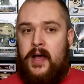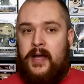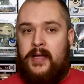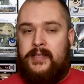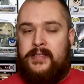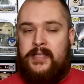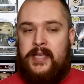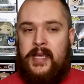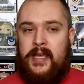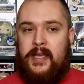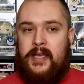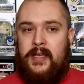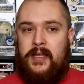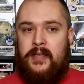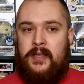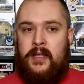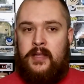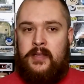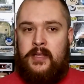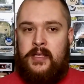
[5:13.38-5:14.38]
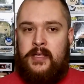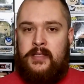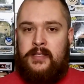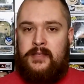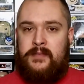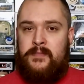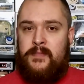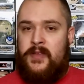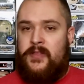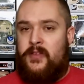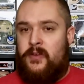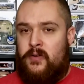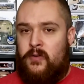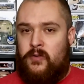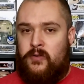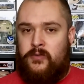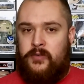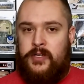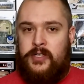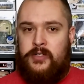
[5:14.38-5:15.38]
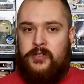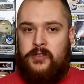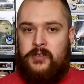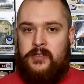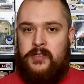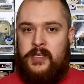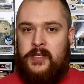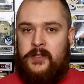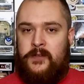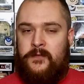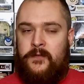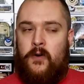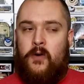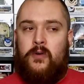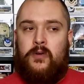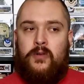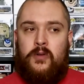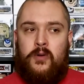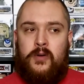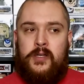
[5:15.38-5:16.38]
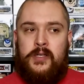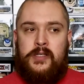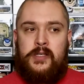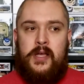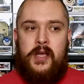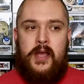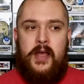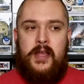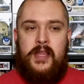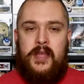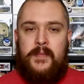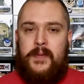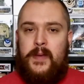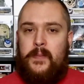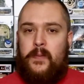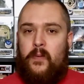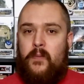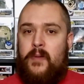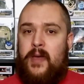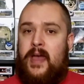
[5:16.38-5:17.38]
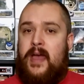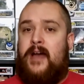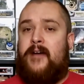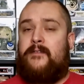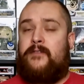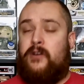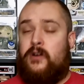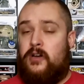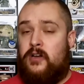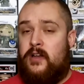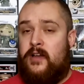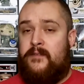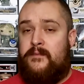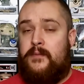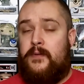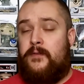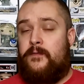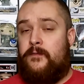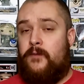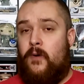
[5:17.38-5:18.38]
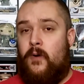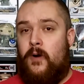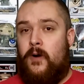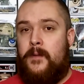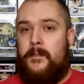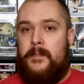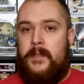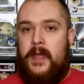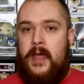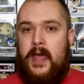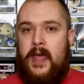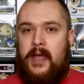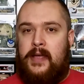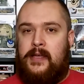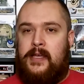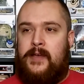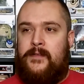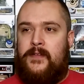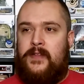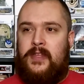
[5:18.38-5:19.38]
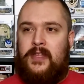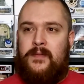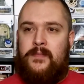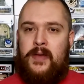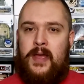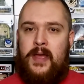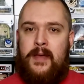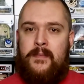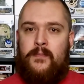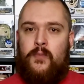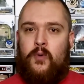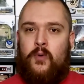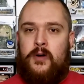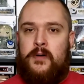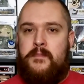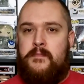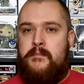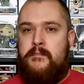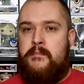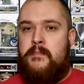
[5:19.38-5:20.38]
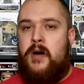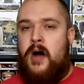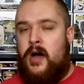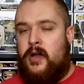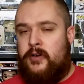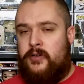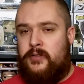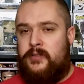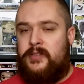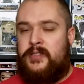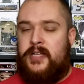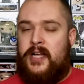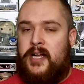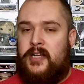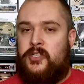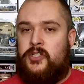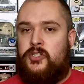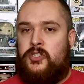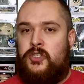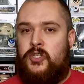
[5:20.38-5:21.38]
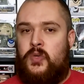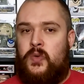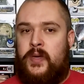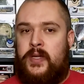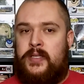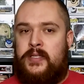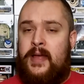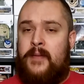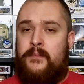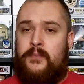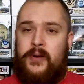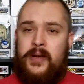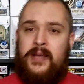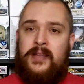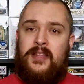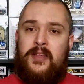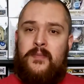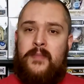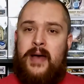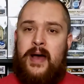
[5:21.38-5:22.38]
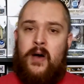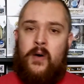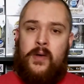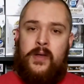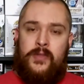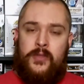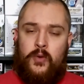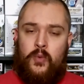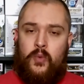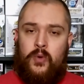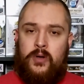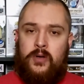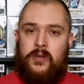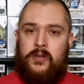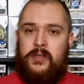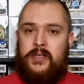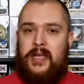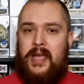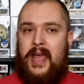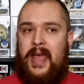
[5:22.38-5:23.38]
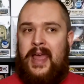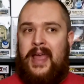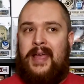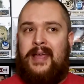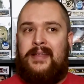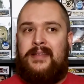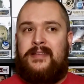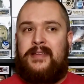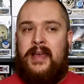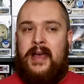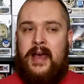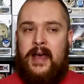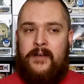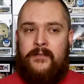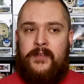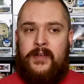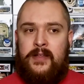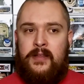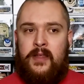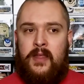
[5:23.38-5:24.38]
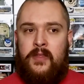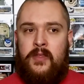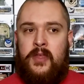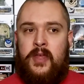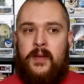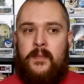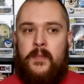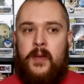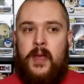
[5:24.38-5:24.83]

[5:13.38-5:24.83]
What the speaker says: taking these mythical creatures, these folklores that people may have heard of before, and giving them a more modern touch to it, and bringing them out in the world and having them